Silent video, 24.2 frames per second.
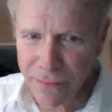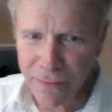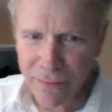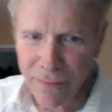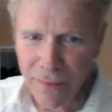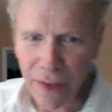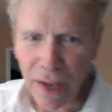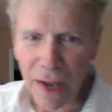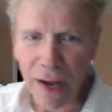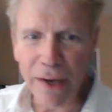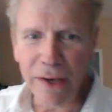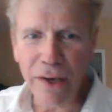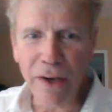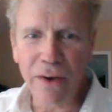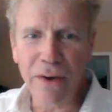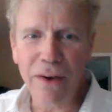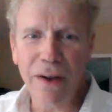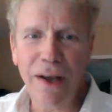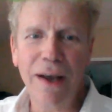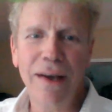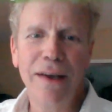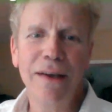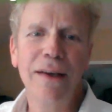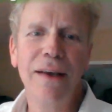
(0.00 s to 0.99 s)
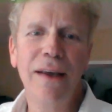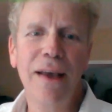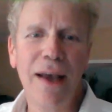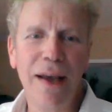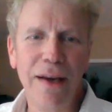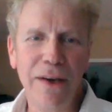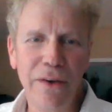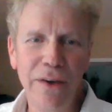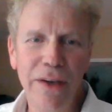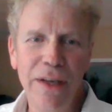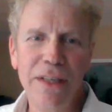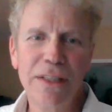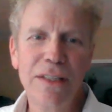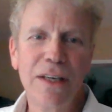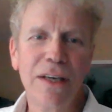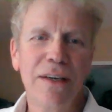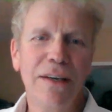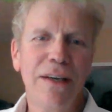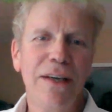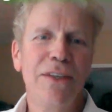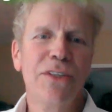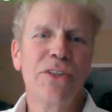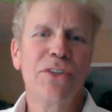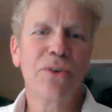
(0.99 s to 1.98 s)
I know. I know. He's,
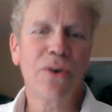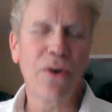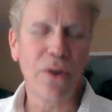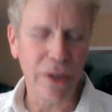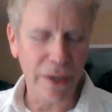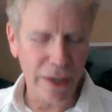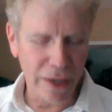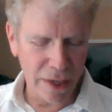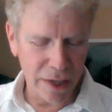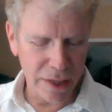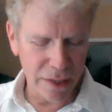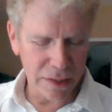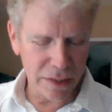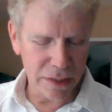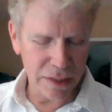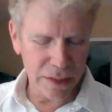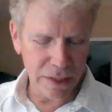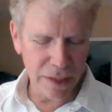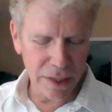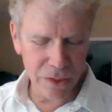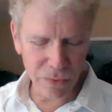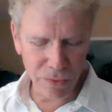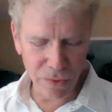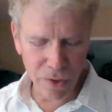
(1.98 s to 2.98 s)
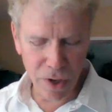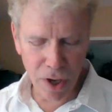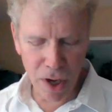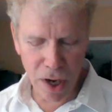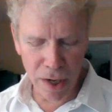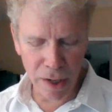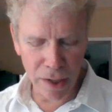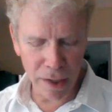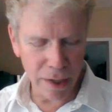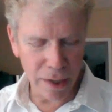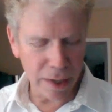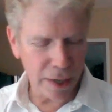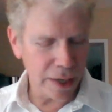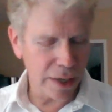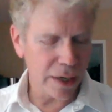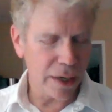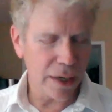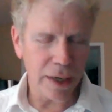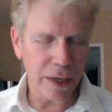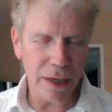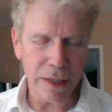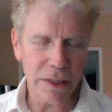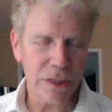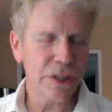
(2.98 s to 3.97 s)
he's trolling us. It's wrong, and
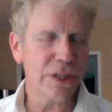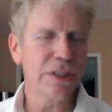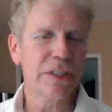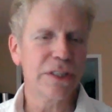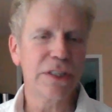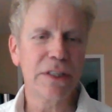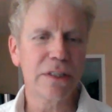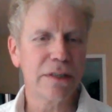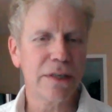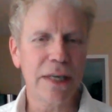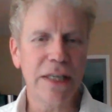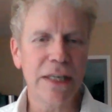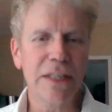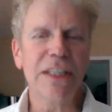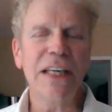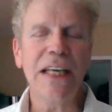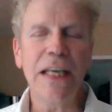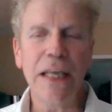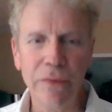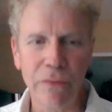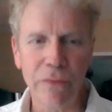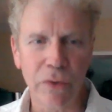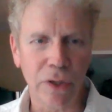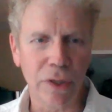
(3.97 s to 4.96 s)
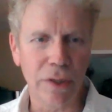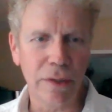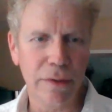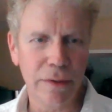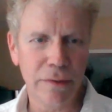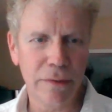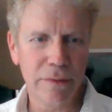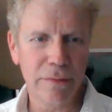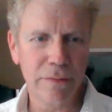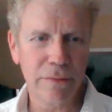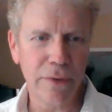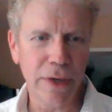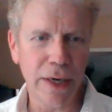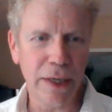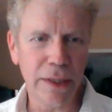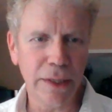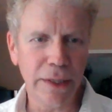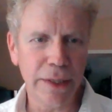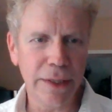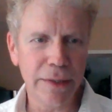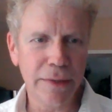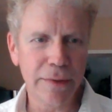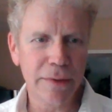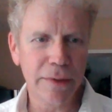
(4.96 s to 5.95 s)
it's just, it's evil,
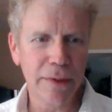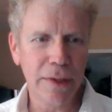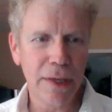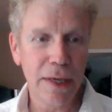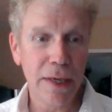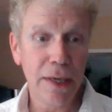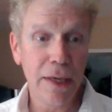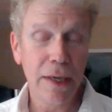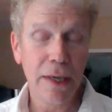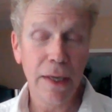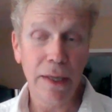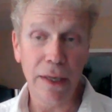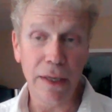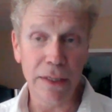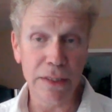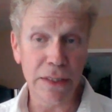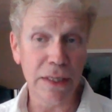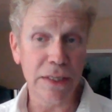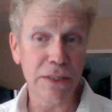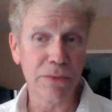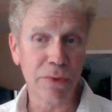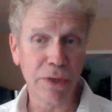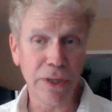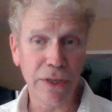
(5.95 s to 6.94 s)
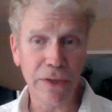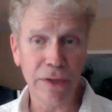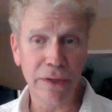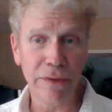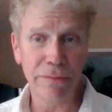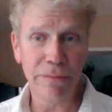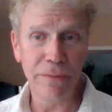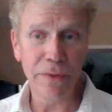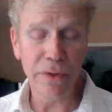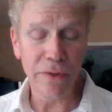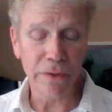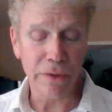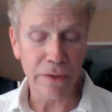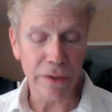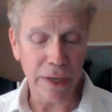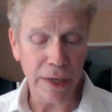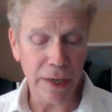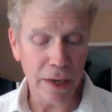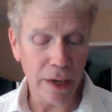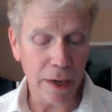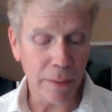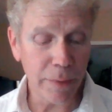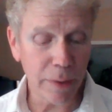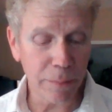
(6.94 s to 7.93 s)
frankly. This is really good food,
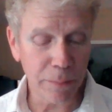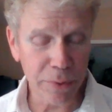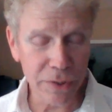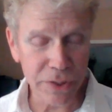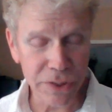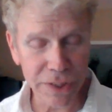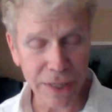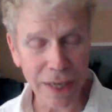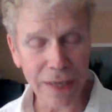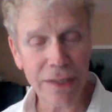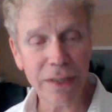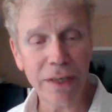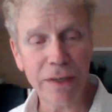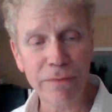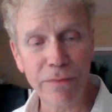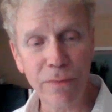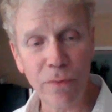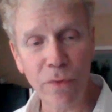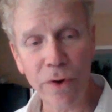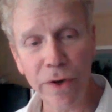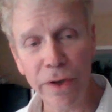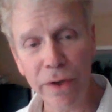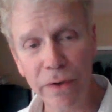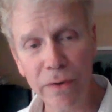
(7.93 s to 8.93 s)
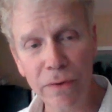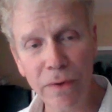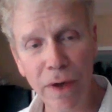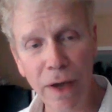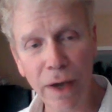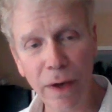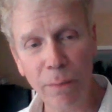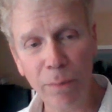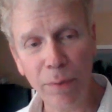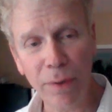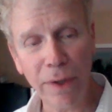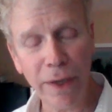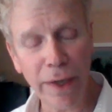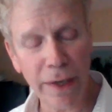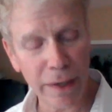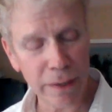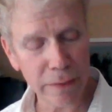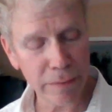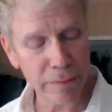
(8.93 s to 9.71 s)
yeah. I'm going to present it for you on a plate.